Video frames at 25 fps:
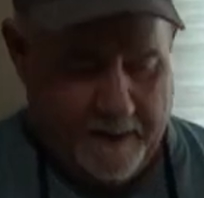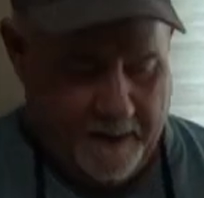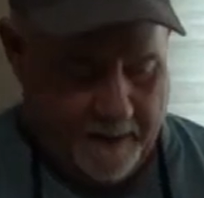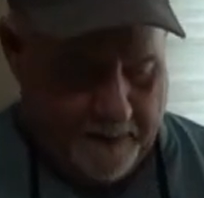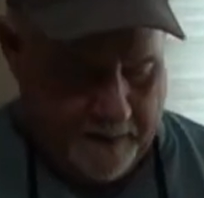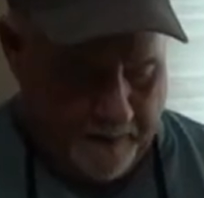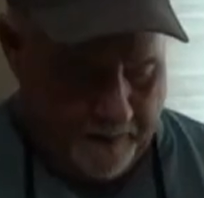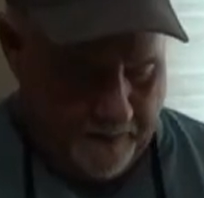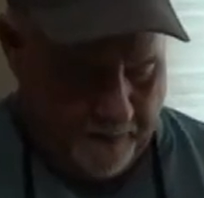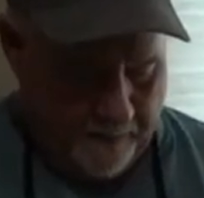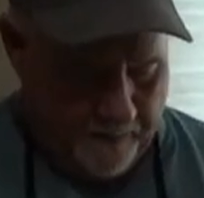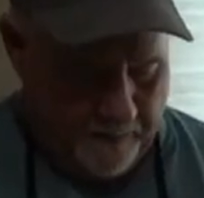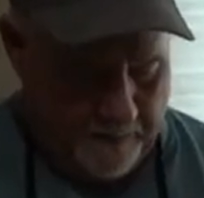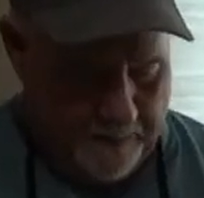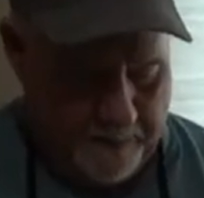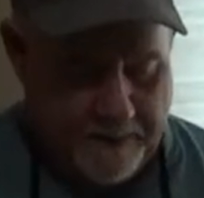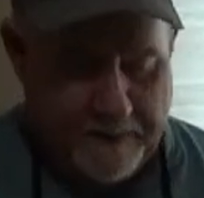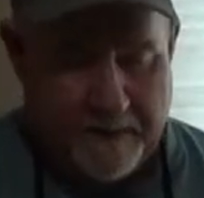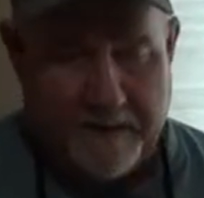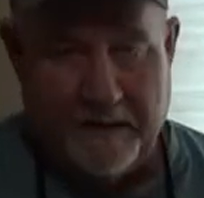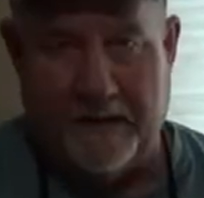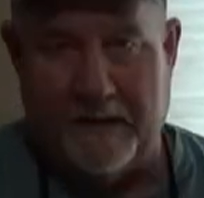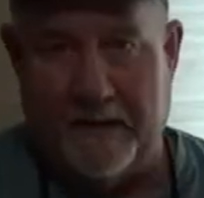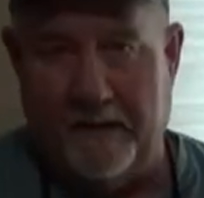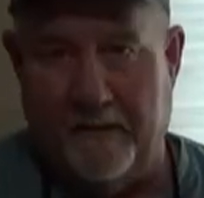So just
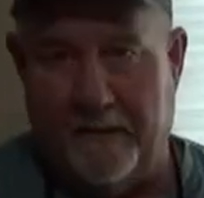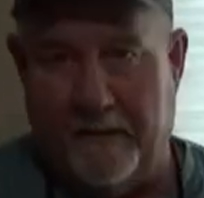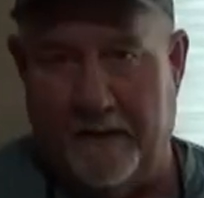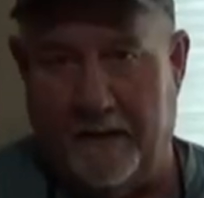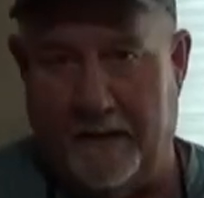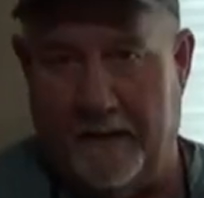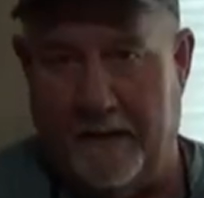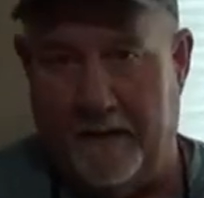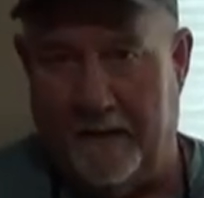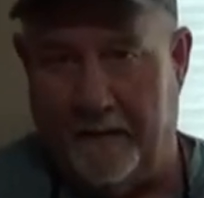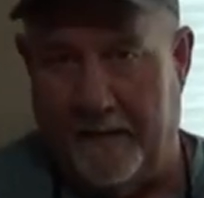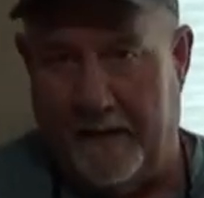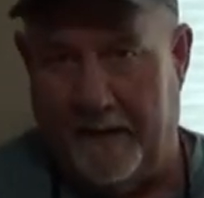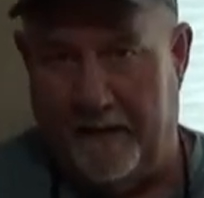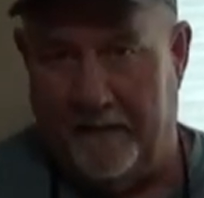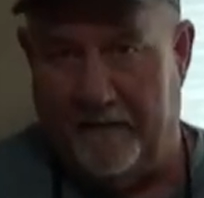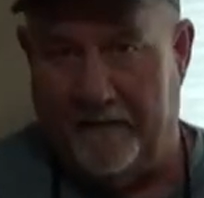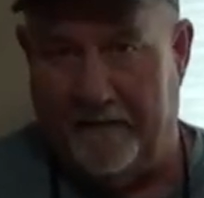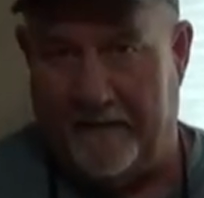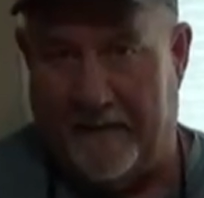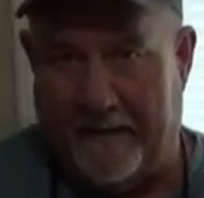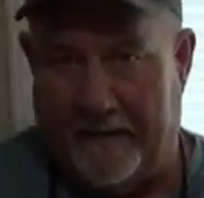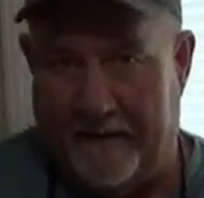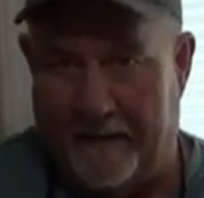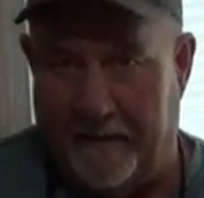to give it a little bit of
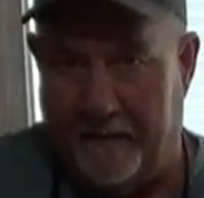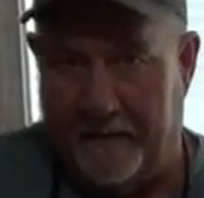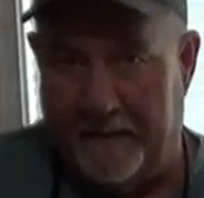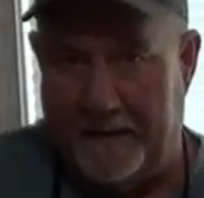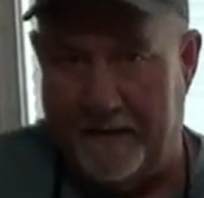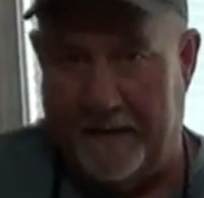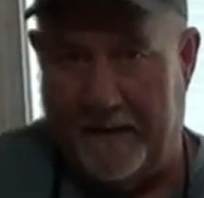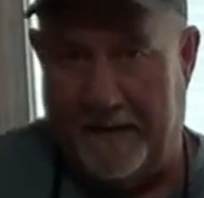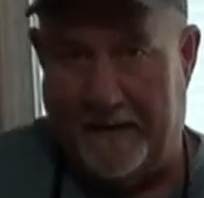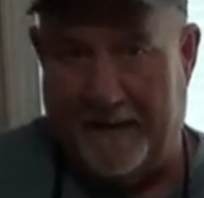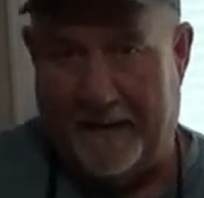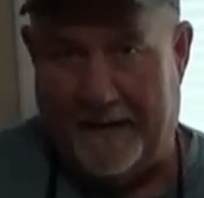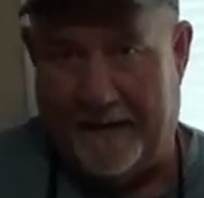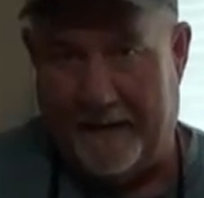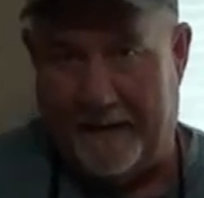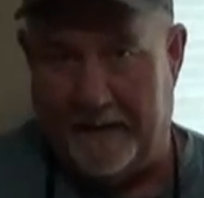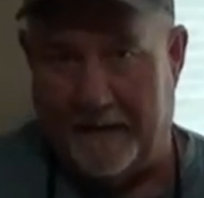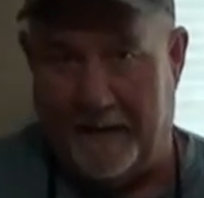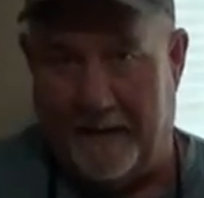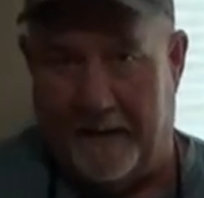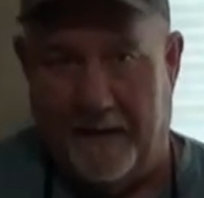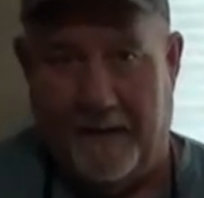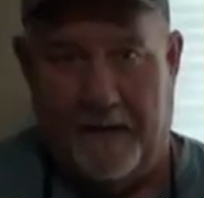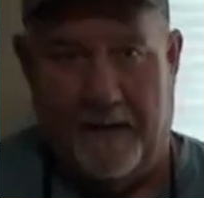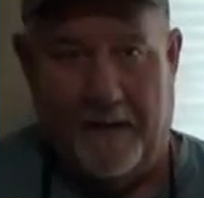fire, which I
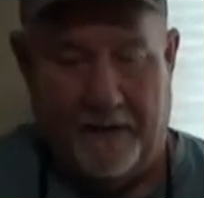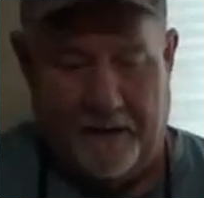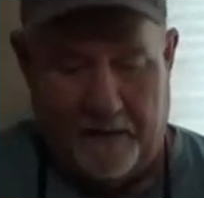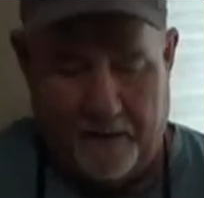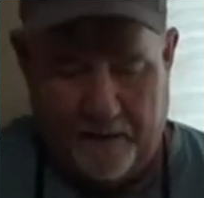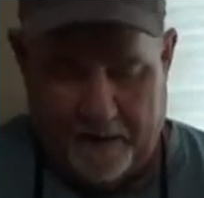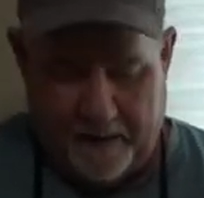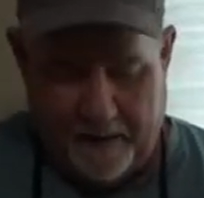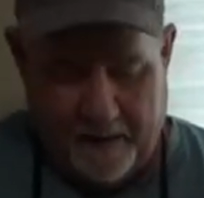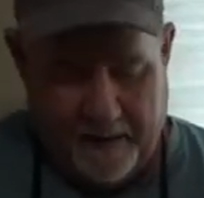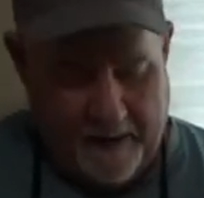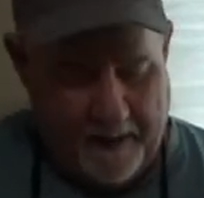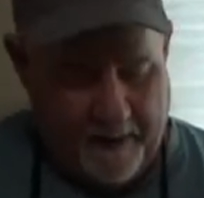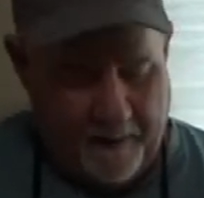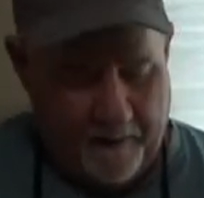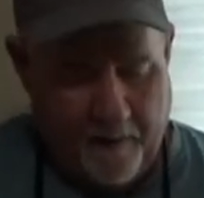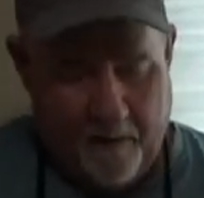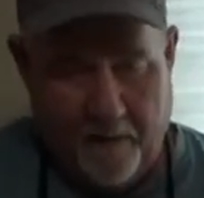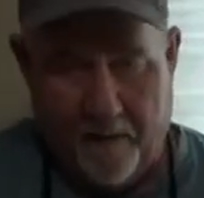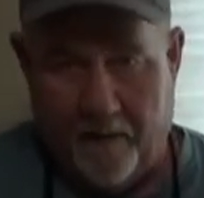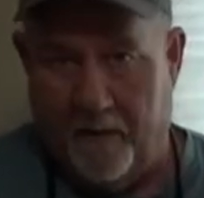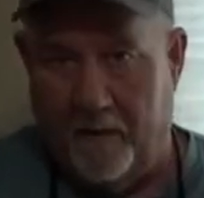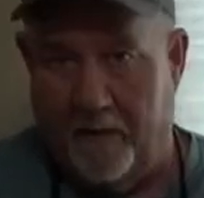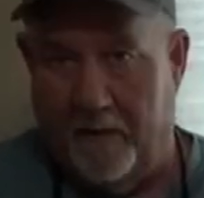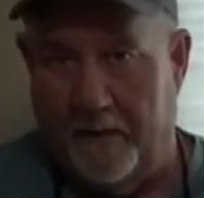like, you can add
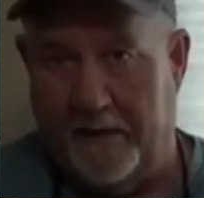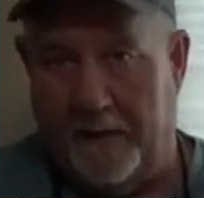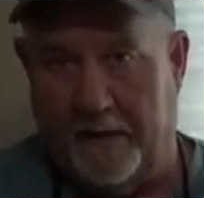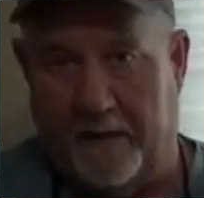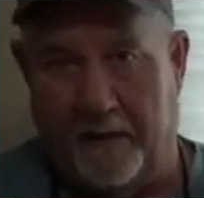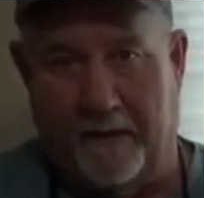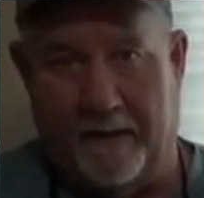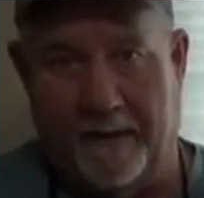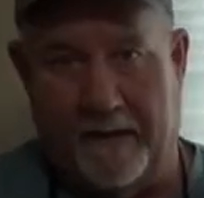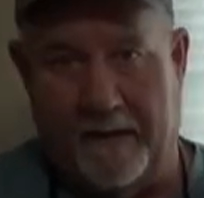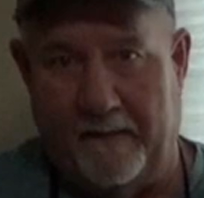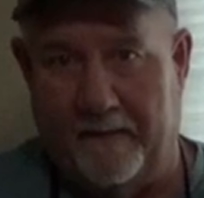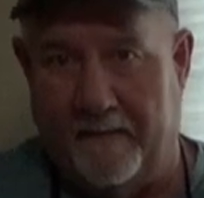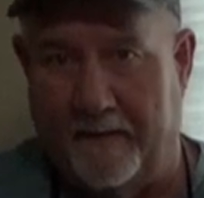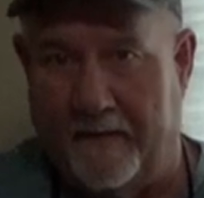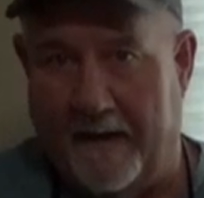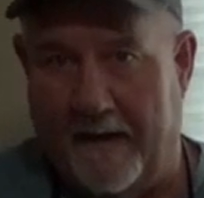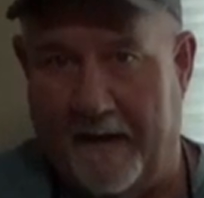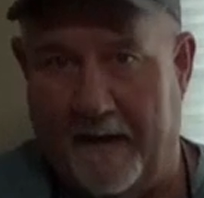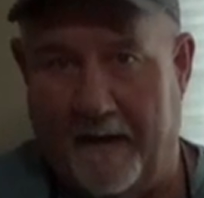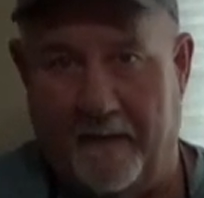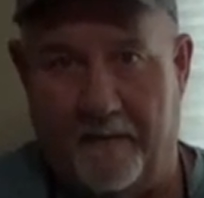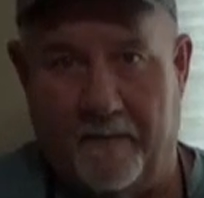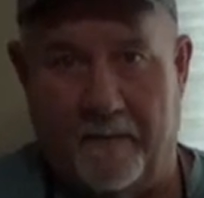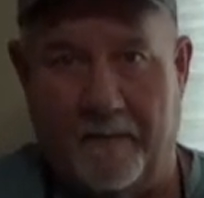more, you can leave it
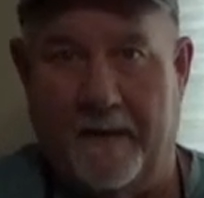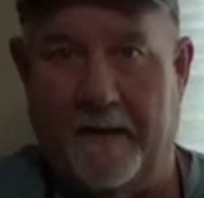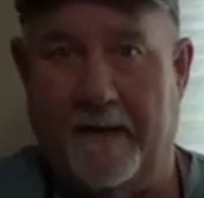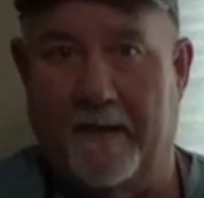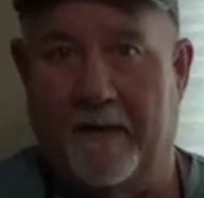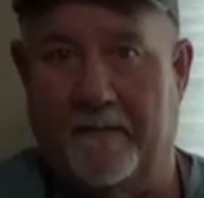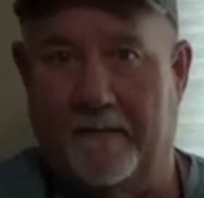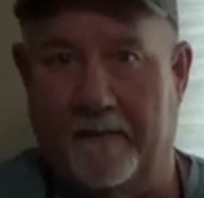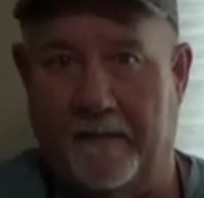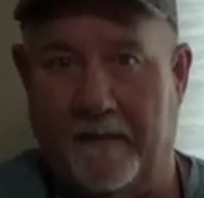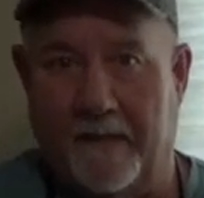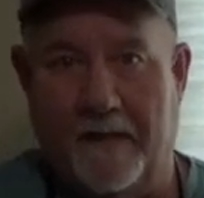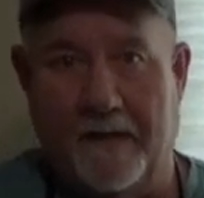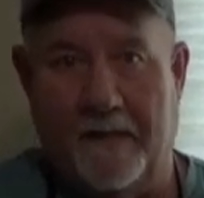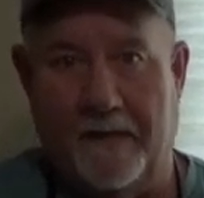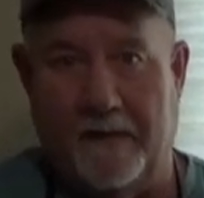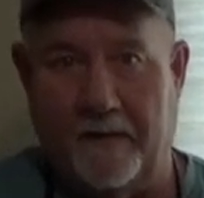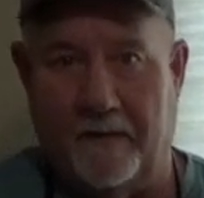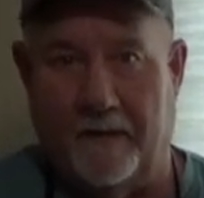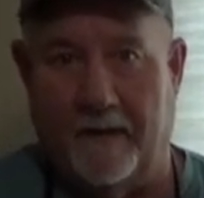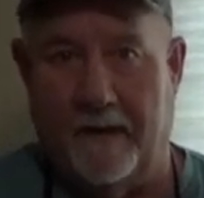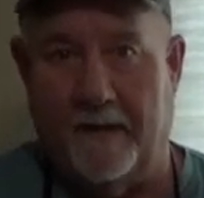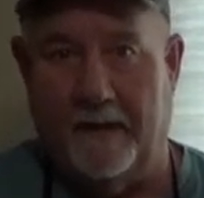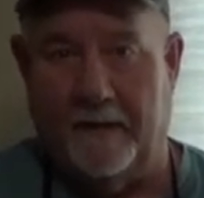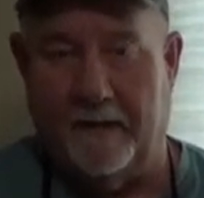out, whatever you
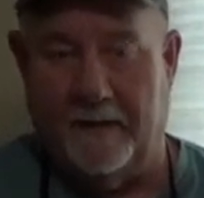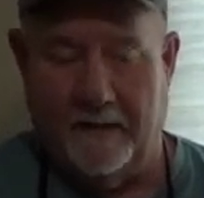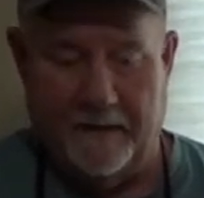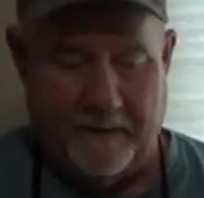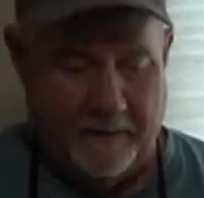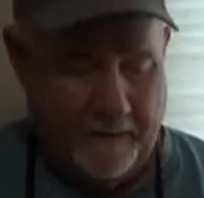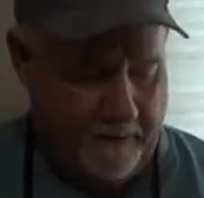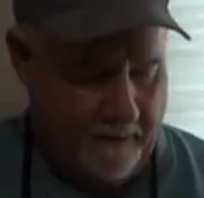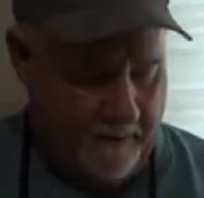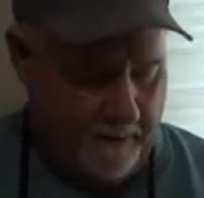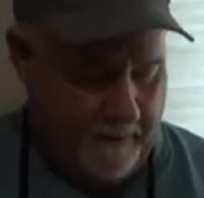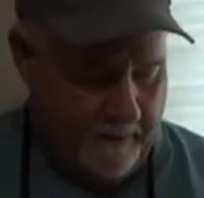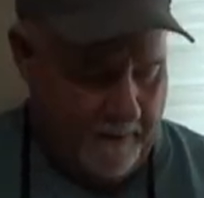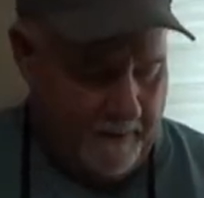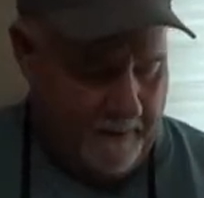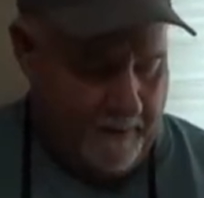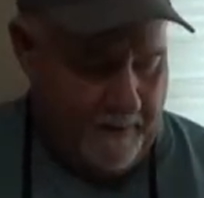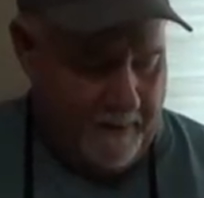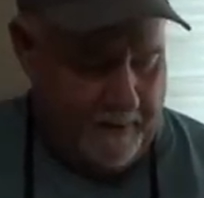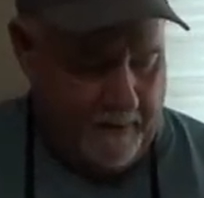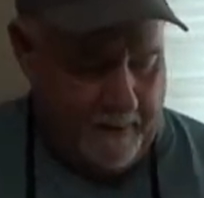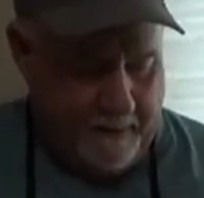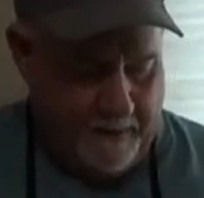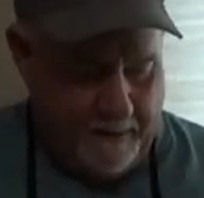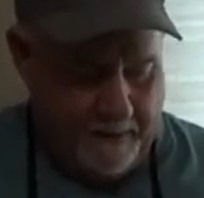like.
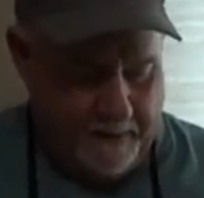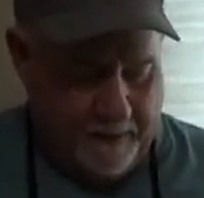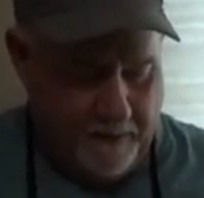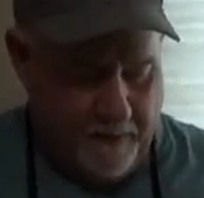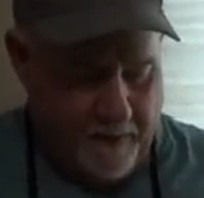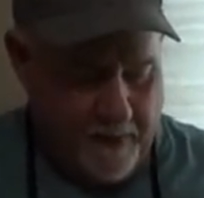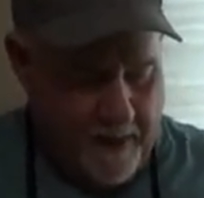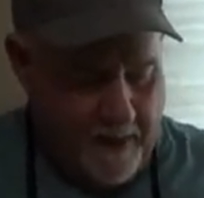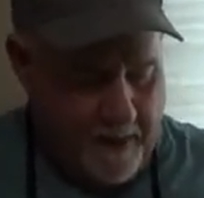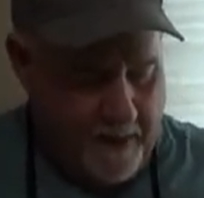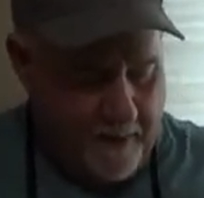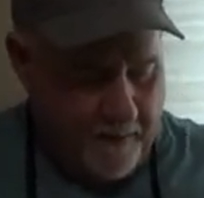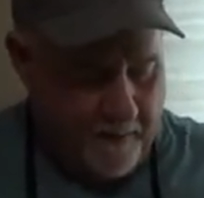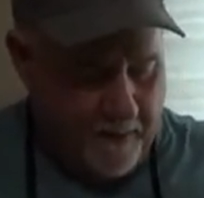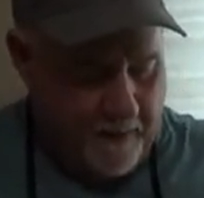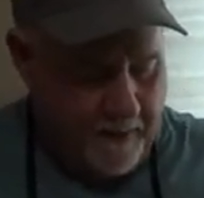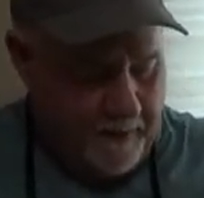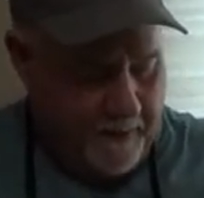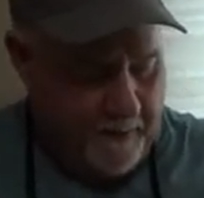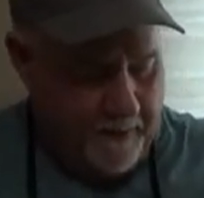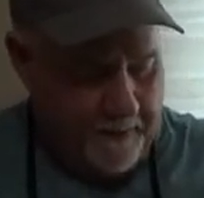So now,